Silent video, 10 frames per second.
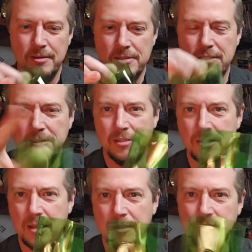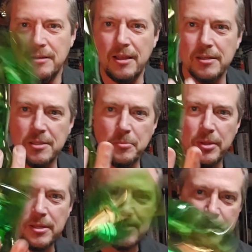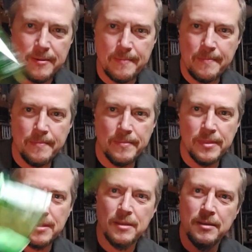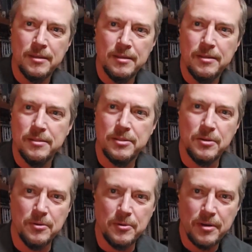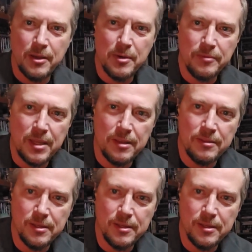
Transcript: you see it just kind of locks in place. So now I've got